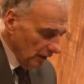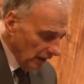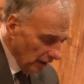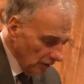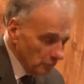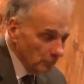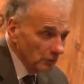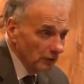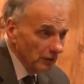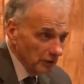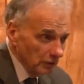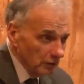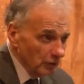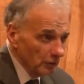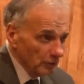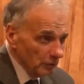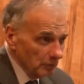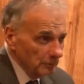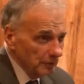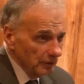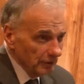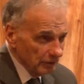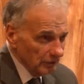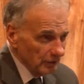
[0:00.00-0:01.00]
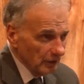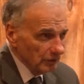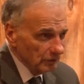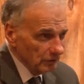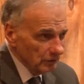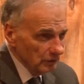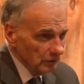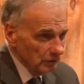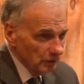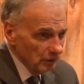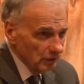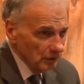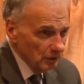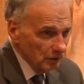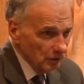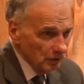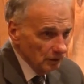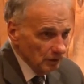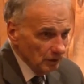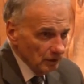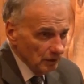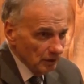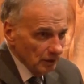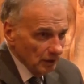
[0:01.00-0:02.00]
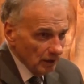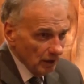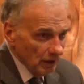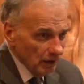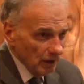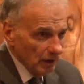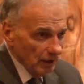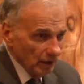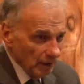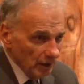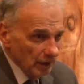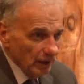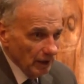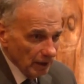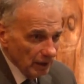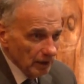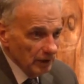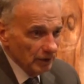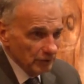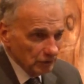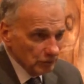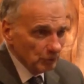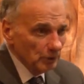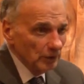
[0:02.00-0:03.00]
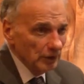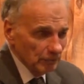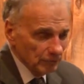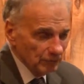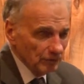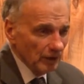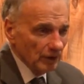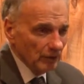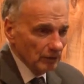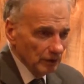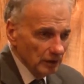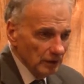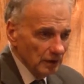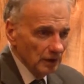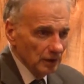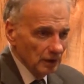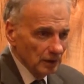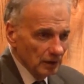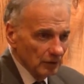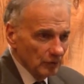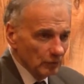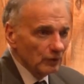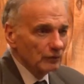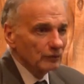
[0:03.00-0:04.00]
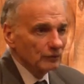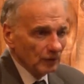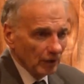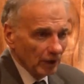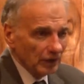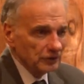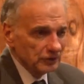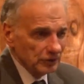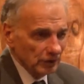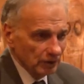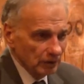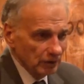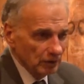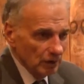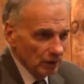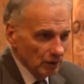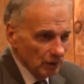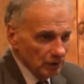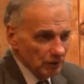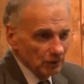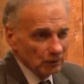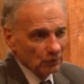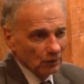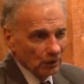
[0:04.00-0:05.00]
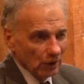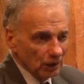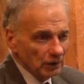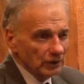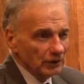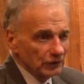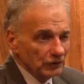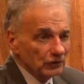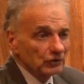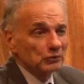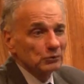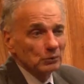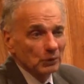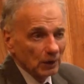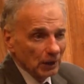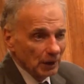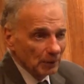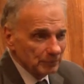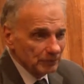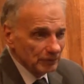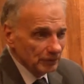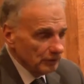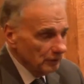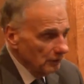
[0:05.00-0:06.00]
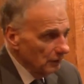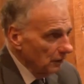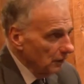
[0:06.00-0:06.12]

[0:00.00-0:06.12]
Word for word: and really know their business. And, and it's really very refreshing. You know, all the screw ups